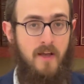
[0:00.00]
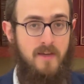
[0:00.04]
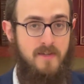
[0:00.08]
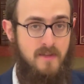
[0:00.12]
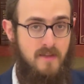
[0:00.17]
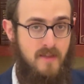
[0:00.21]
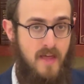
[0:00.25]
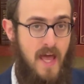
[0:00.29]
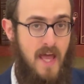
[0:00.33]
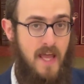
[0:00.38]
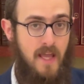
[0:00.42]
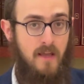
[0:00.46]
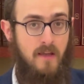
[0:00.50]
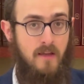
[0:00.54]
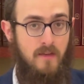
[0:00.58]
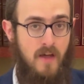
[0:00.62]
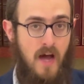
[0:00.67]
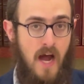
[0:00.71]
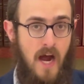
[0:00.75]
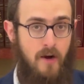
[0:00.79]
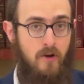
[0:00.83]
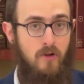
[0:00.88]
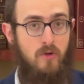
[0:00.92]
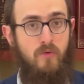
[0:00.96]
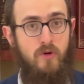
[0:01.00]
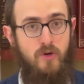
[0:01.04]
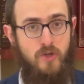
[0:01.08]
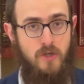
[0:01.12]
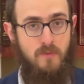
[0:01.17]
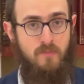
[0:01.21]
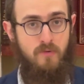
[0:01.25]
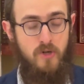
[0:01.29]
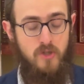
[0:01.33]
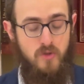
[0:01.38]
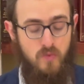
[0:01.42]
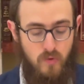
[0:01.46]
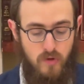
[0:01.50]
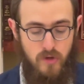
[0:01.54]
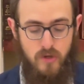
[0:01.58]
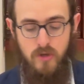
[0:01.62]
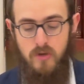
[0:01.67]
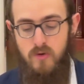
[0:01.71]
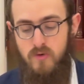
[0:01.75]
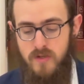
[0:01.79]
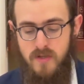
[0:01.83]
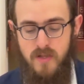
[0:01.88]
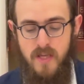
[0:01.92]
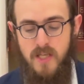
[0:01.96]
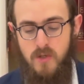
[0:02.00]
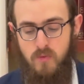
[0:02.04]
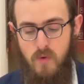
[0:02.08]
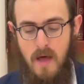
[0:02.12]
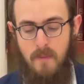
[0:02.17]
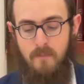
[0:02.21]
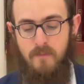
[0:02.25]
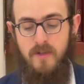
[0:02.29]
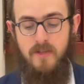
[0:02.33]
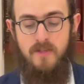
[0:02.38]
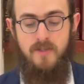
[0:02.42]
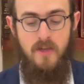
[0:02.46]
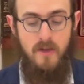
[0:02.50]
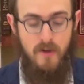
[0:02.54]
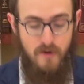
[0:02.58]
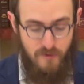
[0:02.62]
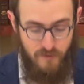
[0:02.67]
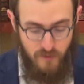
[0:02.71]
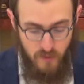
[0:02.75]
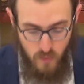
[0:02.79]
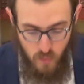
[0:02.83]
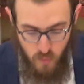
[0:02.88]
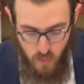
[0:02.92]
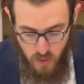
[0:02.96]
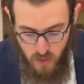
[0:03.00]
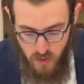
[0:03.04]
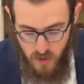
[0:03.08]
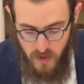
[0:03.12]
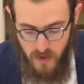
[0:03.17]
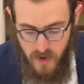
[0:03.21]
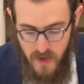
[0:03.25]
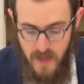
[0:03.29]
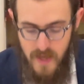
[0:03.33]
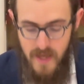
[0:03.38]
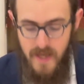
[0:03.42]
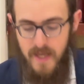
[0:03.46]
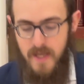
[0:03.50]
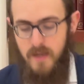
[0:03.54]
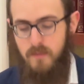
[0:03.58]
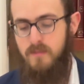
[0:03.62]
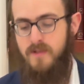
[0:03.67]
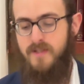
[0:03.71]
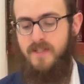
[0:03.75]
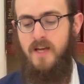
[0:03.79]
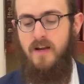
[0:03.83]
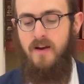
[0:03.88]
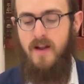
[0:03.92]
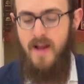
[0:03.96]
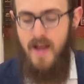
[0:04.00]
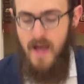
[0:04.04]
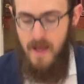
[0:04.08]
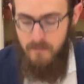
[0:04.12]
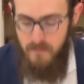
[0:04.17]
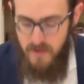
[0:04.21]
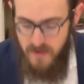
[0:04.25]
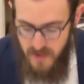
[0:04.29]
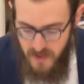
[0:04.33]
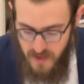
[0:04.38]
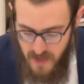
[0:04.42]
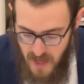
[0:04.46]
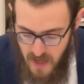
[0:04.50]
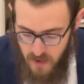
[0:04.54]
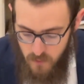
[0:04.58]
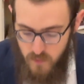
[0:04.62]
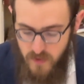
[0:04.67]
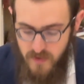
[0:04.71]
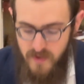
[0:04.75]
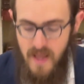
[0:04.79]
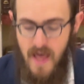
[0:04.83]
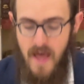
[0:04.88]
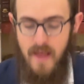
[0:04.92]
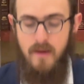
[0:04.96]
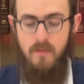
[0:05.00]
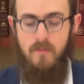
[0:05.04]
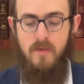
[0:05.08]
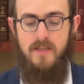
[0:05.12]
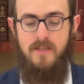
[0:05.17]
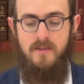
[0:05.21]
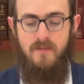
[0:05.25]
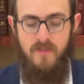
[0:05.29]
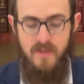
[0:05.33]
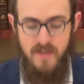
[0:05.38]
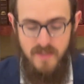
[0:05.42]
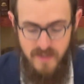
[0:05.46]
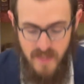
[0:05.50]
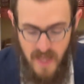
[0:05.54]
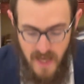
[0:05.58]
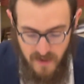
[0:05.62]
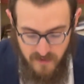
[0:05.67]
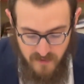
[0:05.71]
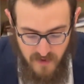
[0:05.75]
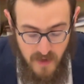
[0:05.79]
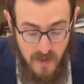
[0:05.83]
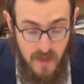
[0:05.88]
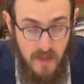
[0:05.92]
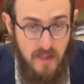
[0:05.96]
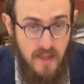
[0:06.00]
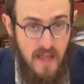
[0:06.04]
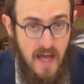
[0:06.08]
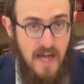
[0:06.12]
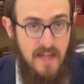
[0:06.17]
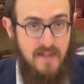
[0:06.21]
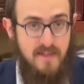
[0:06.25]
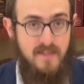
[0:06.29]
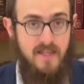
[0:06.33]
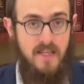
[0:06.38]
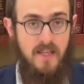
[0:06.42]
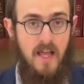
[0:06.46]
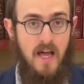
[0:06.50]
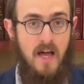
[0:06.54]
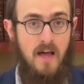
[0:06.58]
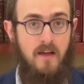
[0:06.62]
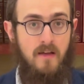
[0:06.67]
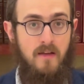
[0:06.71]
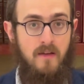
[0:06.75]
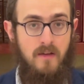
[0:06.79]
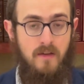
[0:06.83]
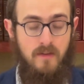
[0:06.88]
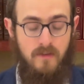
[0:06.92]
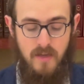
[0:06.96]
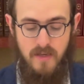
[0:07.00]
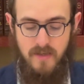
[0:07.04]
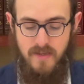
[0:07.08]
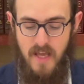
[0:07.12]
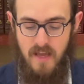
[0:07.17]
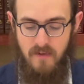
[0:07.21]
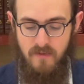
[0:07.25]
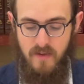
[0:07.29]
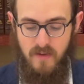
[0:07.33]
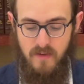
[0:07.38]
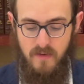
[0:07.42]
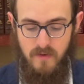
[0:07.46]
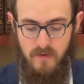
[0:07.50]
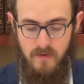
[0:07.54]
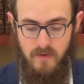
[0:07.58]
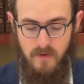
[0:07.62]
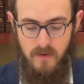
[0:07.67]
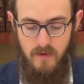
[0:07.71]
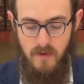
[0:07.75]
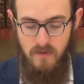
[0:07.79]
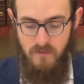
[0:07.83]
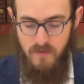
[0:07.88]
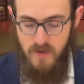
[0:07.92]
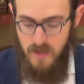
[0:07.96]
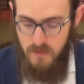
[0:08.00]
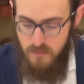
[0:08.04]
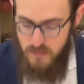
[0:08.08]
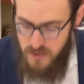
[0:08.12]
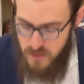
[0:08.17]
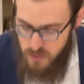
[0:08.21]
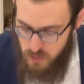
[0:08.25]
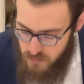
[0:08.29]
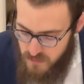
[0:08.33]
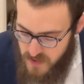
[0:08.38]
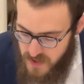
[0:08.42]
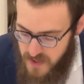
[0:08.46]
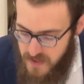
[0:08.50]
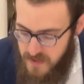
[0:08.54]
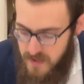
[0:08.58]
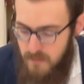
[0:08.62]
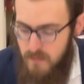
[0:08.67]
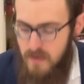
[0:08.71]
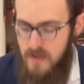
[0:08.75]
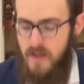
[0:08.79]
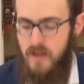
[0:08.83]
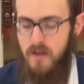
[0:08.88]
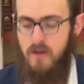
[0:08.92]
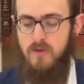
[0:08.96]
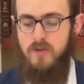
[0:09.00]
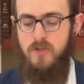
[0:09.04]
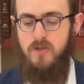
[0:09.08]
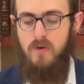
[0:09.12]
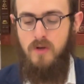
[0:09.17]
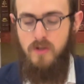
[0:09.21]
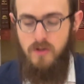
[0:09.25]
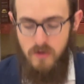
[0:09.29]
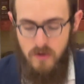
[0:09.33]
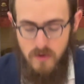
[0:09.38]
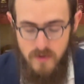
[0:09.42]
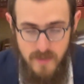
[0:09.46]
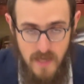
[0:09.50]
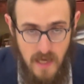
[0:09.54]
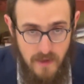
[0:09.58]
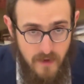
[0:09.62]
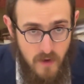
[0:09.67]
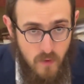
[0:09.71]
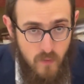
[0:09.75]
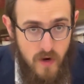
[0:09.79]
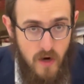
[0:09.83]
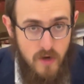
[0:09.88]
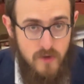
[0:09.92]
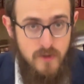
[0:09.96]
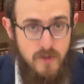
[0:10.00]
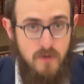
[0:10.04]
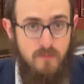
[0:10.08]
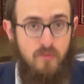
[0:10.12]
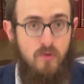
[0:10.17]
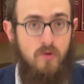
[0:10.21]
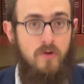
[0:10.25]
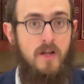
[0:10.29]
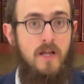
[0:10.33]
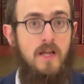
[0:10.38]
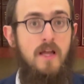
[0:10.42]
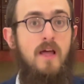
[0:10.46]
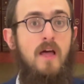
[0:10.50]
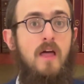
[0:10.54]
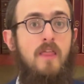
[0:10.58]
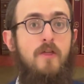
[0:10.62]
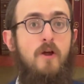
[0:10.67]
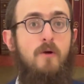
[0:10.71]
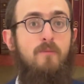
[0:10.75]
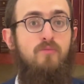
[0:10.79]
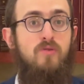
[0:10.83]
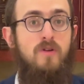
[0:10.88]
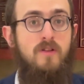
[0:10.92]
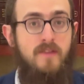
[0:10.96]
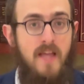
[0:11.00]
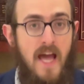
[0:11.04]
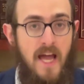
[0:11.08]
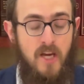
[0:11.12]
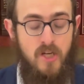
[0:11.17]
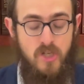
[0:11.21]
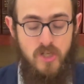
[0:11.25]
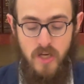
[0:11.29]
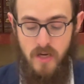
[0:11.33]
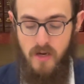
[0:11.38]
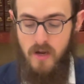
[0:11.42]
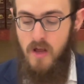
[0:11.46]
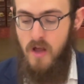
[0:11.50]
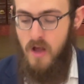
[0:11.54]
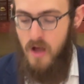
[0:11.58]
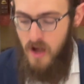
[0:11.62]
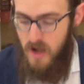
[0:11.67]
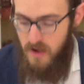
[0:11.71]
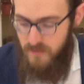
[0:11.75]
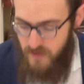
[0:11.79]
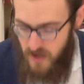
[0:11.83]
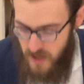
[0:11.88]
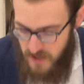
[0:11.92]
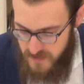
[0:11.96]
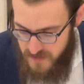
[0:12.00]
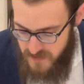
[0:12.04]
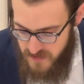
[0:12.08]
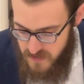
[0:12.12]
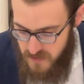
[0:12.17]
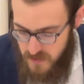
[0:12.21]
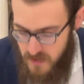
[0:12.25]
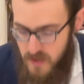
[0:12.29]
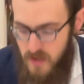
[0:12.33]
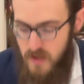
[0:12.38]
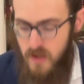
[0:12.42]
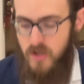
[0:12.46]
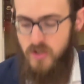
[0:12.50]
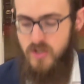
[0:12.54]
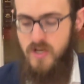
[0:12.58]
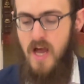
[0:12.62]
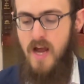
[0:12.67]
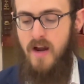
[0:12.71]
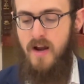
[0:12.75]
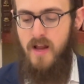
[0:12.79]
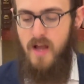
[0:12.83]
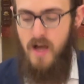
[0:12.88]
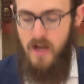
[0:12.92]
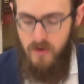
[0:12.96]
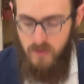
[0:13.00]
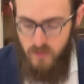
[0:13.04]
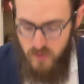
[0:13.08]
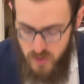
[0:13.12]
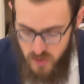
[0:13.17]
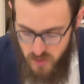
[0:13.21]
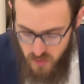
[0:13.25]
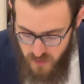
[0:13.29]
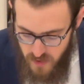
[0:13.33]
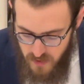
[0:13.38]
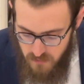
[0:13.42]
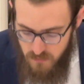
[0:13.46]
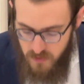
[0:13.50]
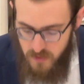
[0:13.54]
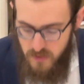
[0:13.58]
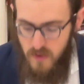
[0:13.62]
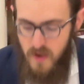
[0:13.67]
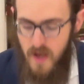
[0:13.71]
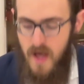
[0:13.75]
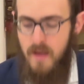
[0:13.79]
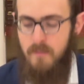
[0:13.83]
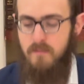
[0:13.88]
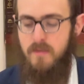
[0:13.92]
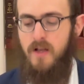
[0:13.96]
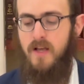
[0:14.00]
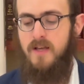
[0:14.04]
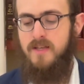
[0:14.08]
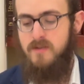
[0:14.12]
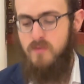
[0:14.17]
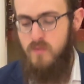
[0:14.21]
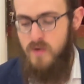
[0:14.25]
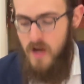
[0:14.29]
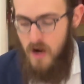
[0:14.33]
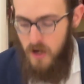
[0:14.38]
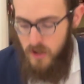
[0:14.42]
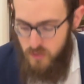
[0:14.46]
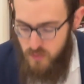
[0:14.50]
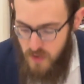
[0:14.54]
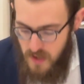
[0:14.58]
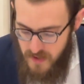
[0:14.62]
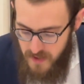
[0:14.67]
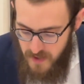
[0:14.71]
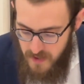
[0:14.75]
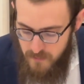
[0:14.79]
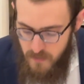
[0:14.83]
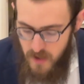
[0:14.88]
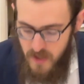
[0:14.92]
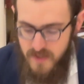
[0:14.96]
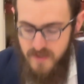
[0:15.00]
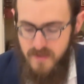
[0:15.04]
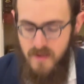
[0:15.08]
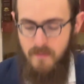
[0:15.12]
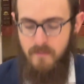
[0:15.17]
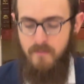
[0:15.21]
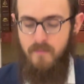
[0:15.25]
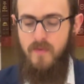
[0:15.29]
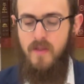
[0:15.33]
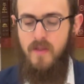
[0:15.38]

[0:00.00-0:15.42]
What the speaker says: they, the idol worshippers, will use these weapons for war im tzarei hamedina, with the enemies of the state, lahatzila, to save it. So it turns out that we are supporting their protection of us, because we are dwelling amongst them.